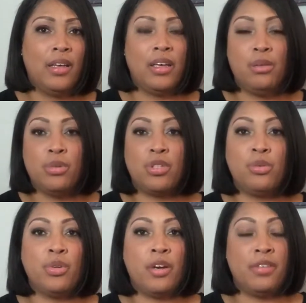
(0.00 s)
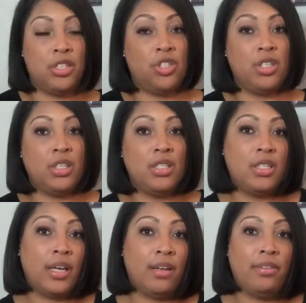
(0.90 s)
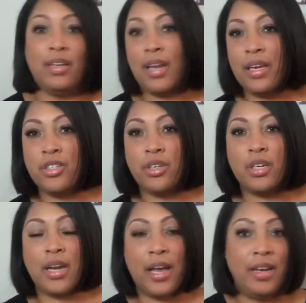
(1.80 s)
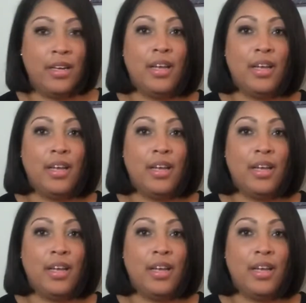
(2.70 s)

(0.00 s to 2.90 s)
he was so nervous that she couldn't tell if he liked her or not.